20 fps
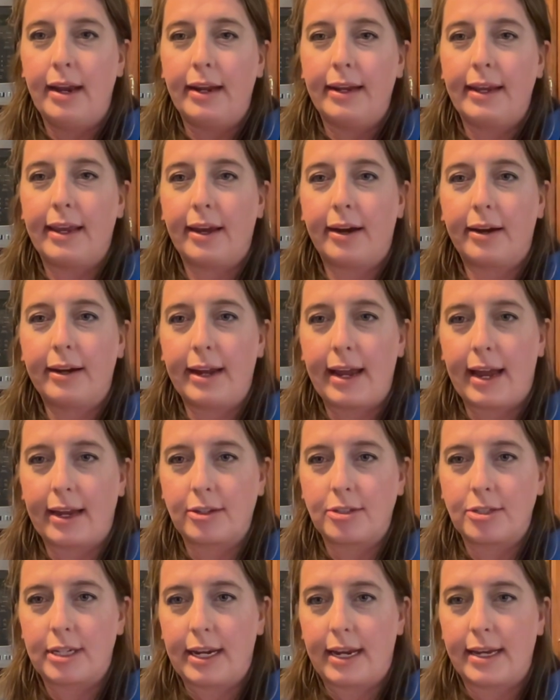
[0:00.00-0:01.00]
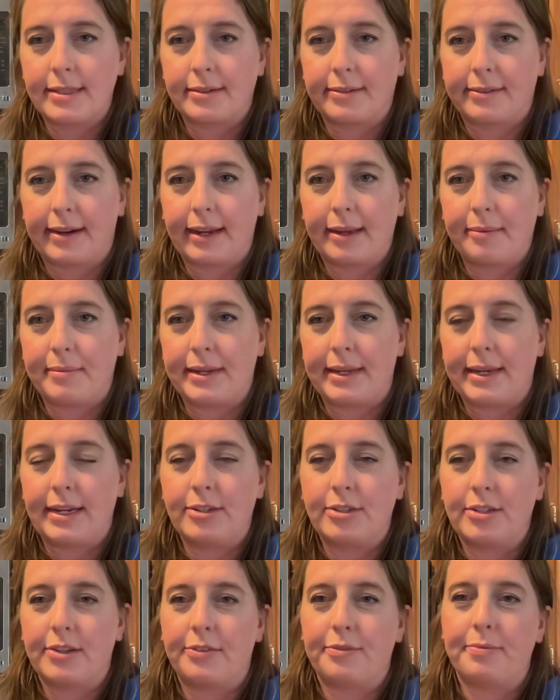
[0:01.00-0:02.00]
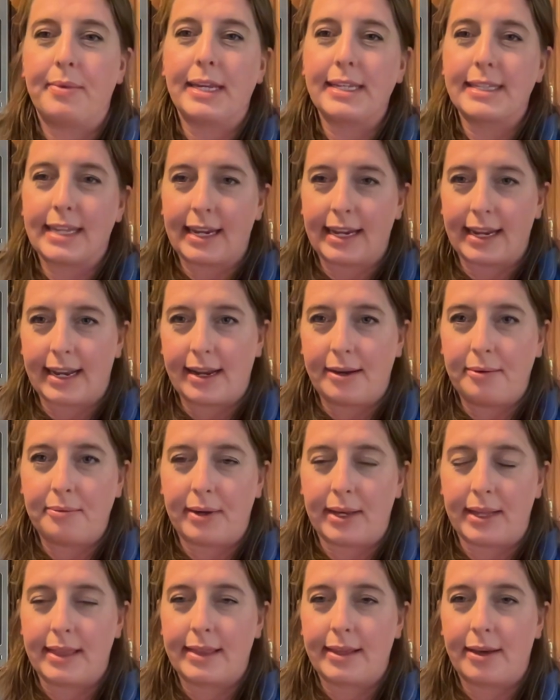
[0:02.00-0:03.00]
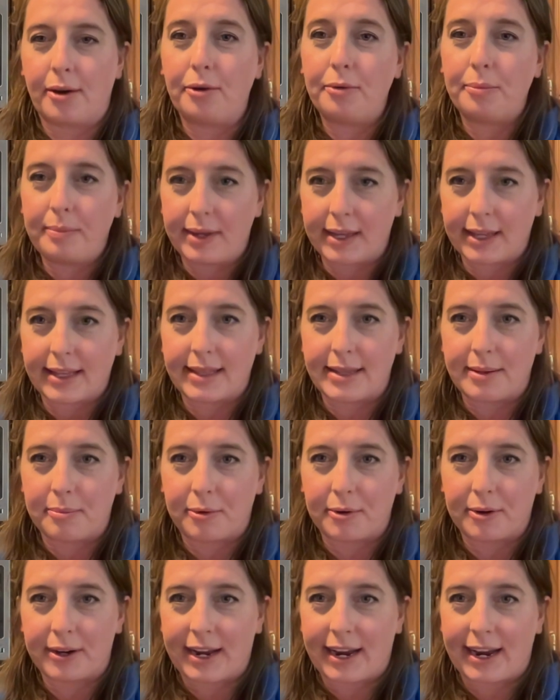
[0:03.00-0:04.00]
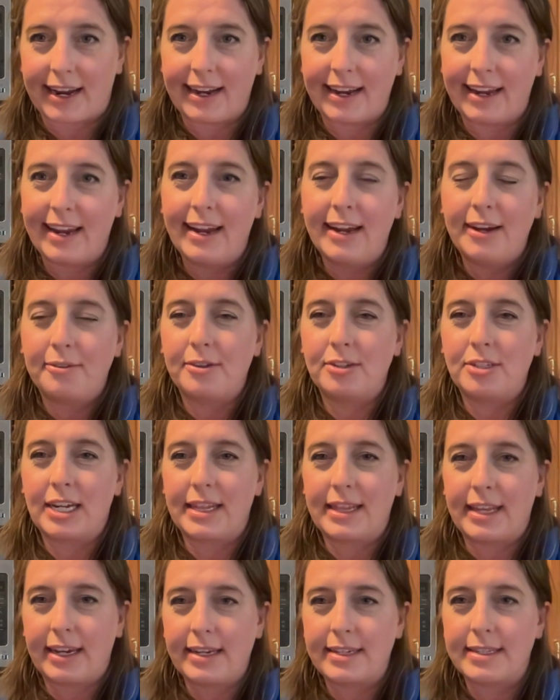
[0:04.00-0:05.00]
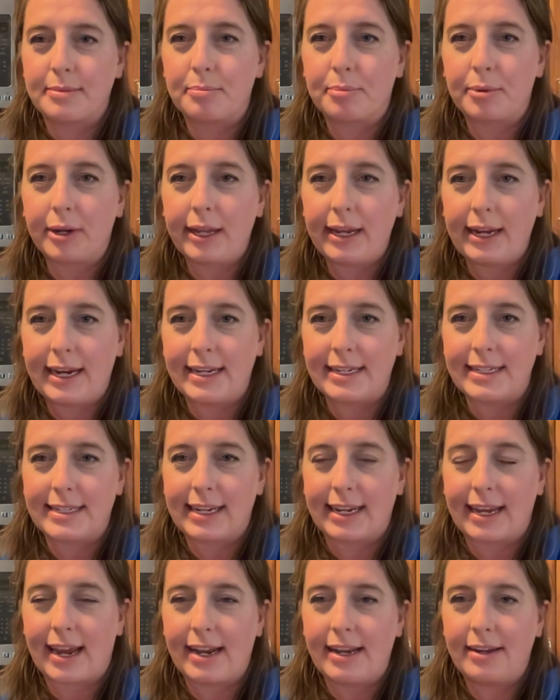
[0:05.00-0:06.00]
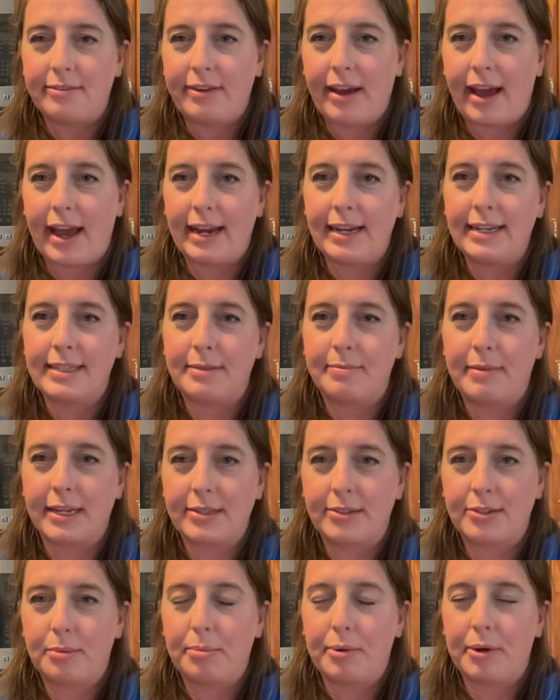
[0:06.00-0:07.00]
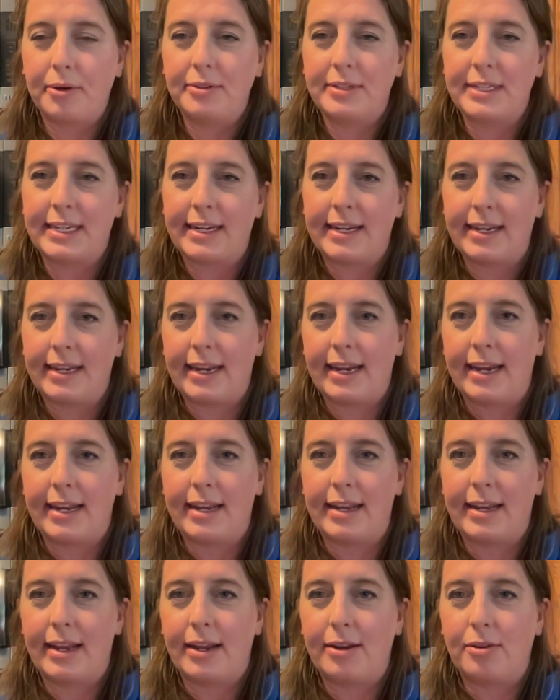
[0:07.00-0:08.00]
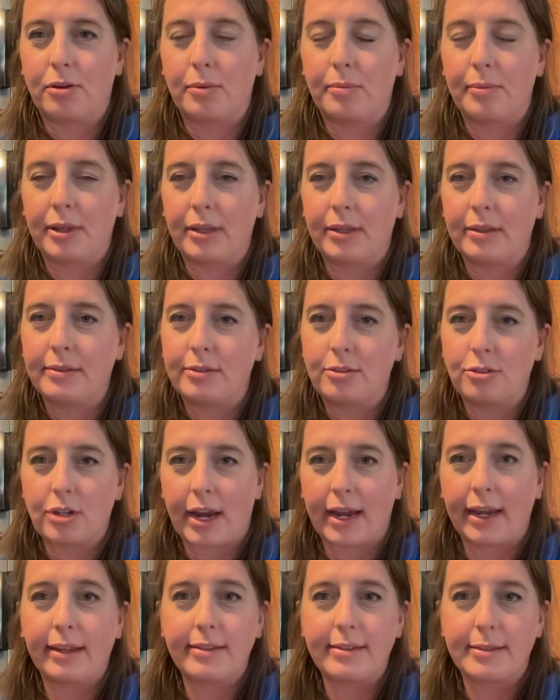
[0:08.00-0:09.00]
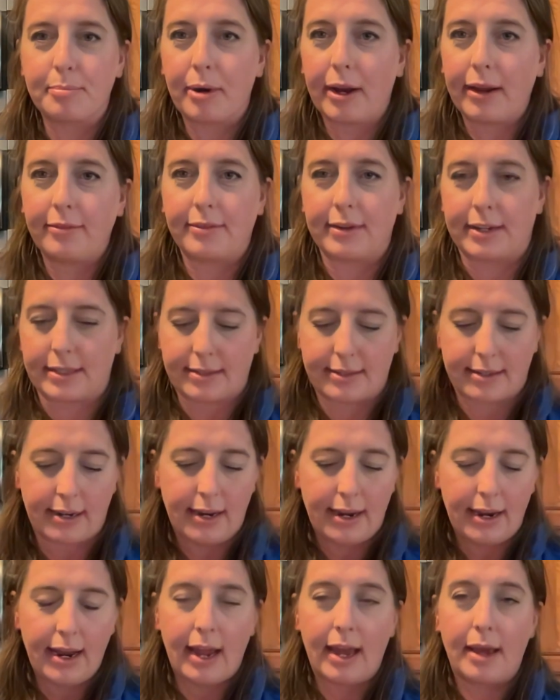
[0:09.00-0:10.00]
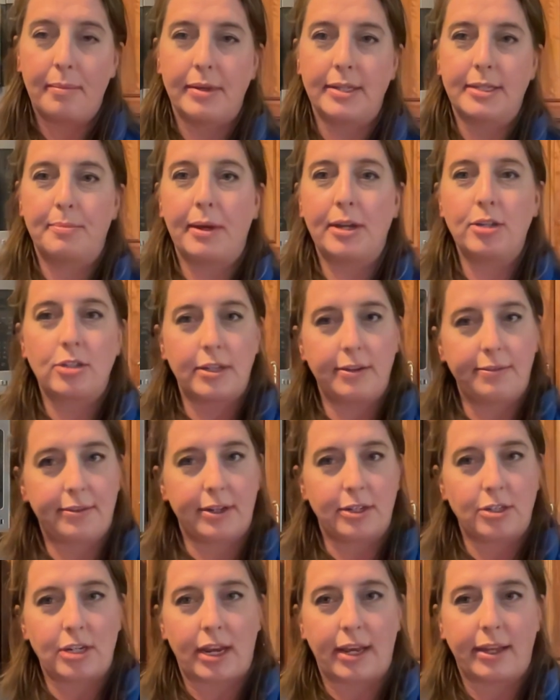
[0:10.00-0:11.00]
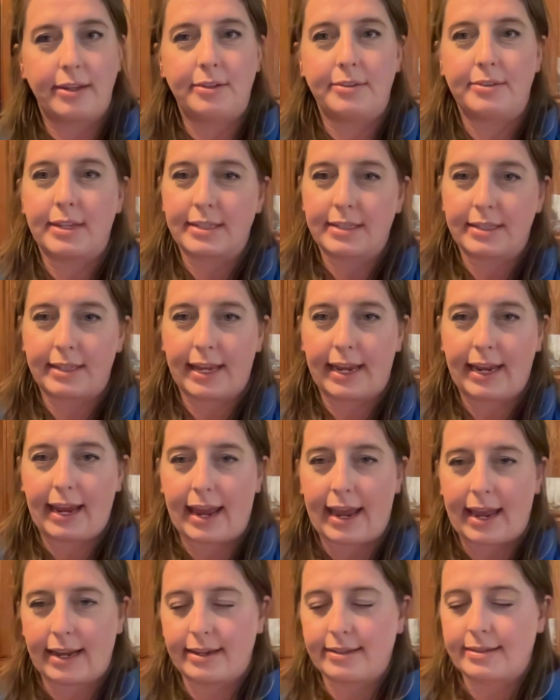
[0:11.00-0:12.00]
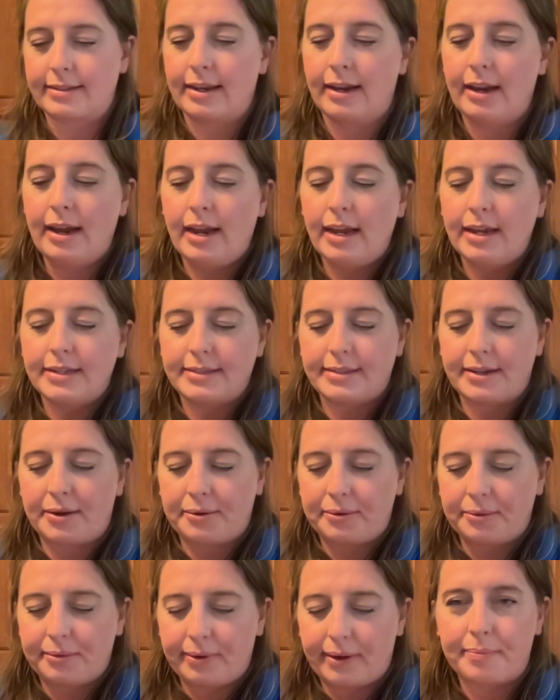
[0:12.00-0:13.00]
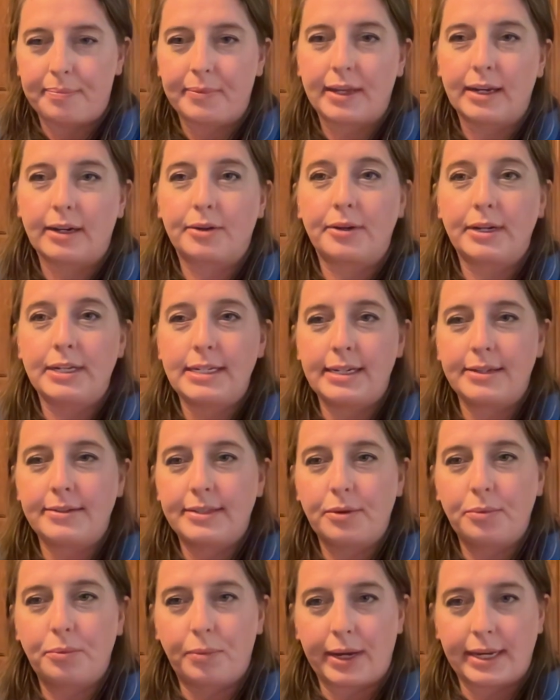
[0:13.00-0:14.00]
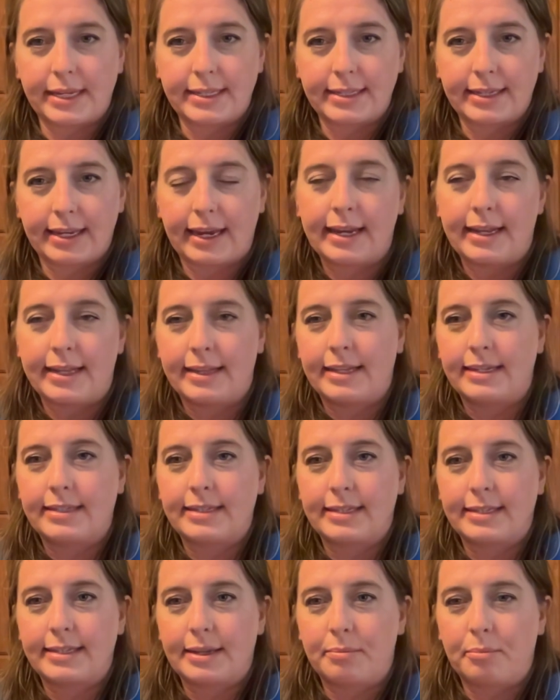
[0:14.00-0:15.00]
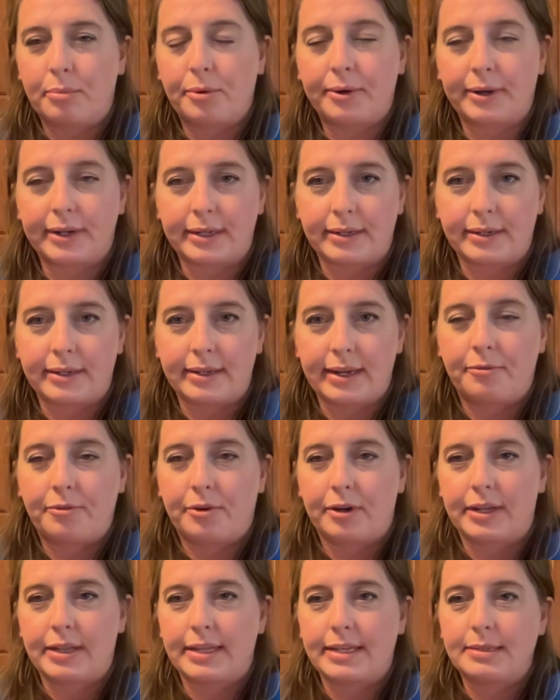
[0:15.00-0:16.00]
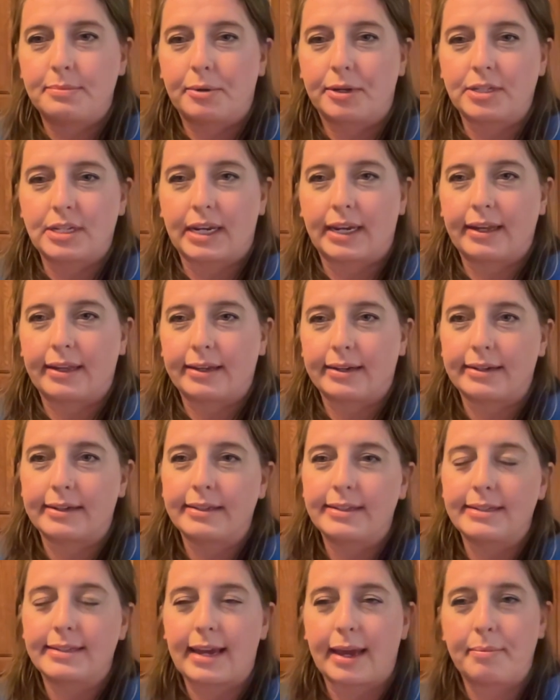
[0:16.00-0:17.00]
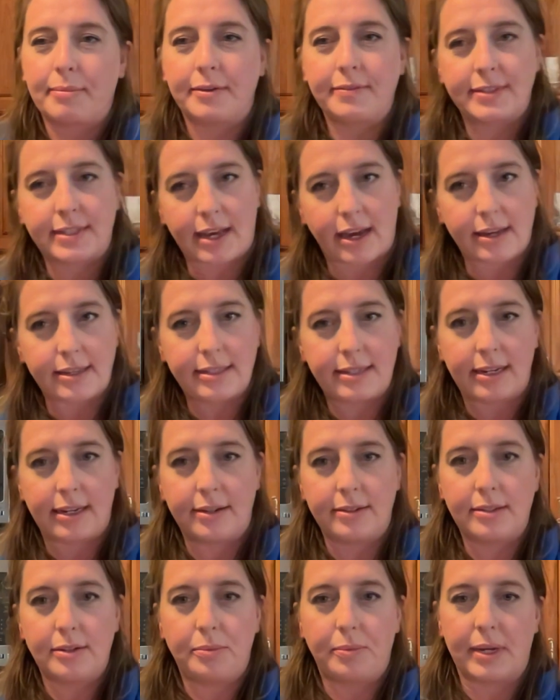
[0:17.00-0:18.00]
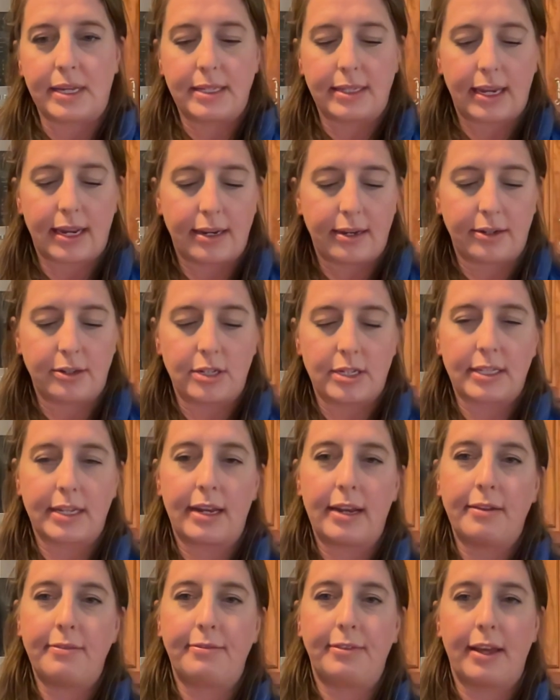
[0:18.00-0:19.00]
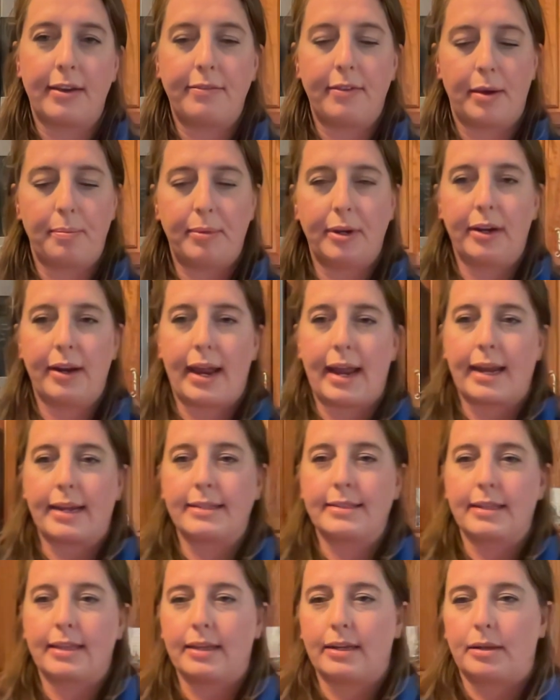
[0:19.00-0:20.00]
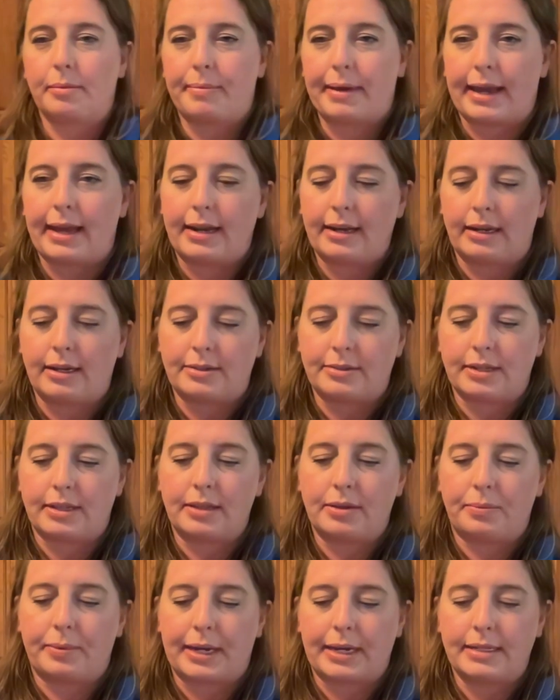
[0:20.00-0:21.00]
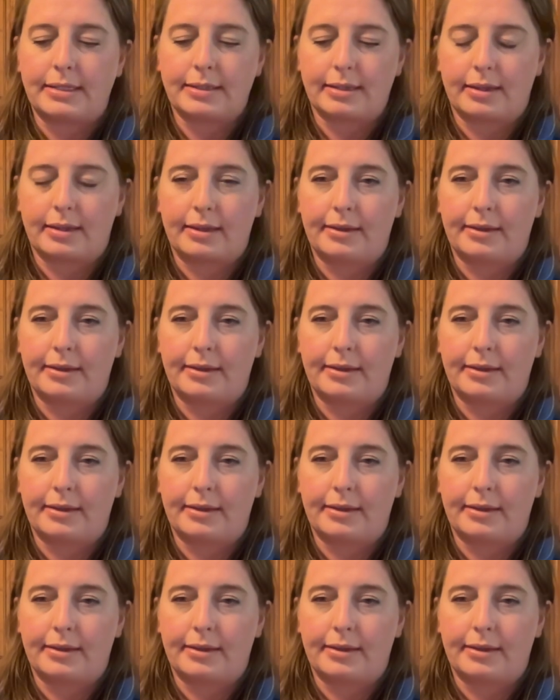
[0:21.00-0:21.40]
Kiara actually has a recommendation of mixing it in with oatmeal in the morning, which I think is brilliant to kind of hide some extra protein in a normal child's breakfast, especially for a child who doesn't like eggs. So you're going to use a whisk, and this is important for this particular type of sauce, to use a whisk, and you're just going to fluff up your eggs a little bit using the whisk.